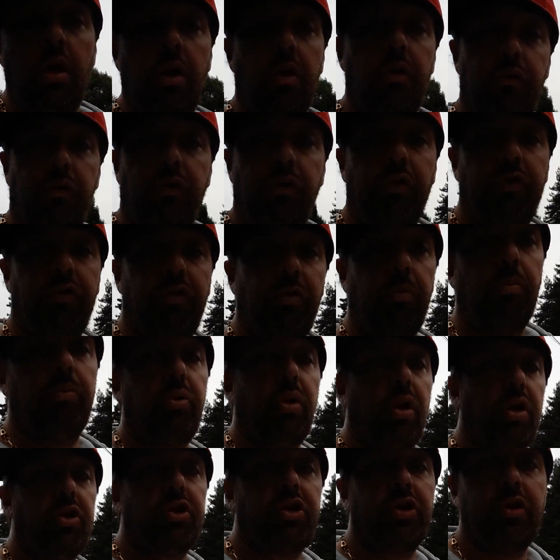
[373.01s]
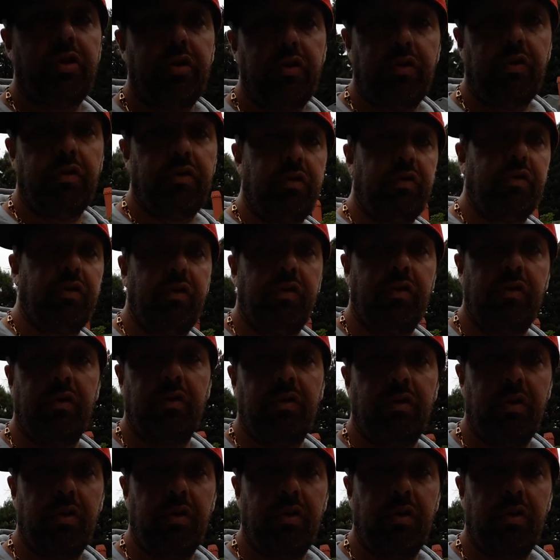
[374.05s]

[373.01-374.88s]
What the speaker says: first impressions,